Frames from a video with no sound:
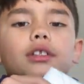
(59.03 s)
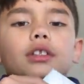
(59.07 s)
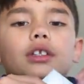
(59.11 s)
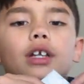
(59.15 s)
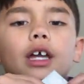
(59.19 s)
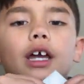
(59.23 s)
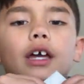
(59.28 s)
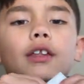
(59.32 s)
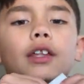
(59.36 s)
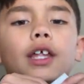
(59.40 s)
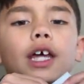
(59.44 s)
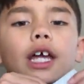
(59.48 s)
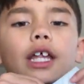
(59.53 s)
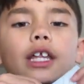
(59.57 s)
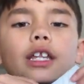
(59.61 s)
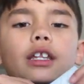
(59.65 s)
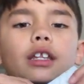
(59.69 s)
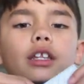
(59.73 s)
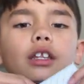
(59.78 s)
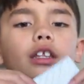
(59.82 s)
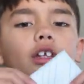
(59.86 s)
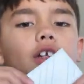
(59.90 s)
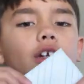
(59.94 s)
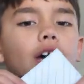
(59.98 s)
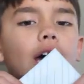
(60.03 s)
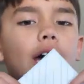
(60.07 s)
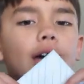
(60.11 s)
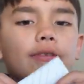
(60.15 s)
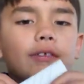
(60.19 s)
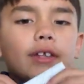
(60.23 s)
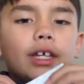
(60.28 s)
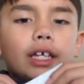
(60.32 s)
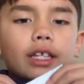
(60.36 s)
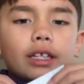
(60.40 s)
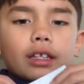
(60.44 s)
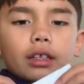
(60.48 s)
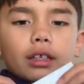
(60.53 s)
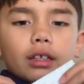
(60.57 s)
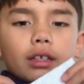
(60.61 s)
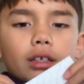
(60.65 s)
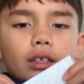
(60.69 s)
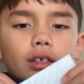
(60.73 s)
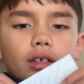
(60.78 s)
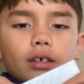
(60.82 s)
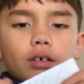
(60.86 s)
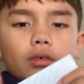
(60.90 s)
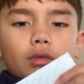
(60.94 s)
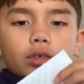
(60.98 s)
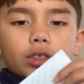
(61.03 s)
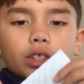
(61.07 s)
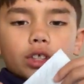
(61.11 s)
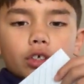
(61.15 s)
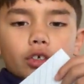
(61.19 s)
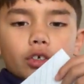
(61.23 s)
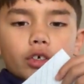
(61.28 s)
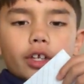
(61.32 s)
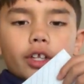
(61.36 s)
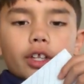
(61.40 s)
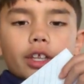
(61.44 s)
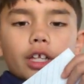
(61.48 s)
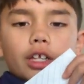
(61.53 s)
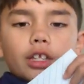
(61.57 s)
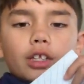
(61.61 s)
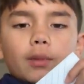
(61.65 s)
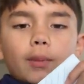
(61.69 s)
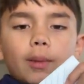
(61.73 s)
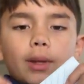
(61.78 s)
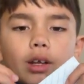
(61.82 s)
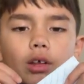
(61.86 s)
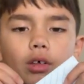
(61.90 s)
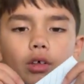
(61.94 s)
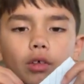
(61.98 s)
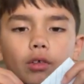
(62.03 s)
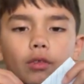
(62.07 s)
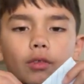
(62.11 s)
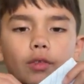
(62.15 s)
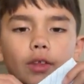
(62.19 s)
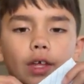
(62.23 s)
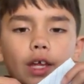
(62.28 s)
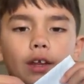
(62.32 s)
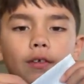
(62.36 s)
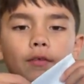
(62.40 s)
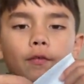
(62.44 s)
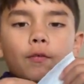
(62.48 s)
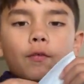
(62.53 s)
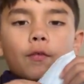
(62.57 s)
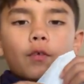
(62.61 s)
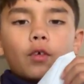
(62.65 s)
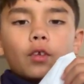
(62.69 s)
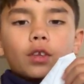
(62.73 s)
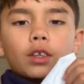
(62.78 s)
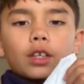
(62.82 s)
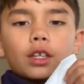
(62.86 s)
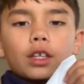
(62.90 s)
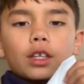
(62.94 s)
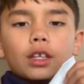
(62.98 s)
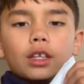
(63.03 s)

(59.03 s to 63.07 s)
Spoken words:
And then you'll have this, the crease down the middle. Then fold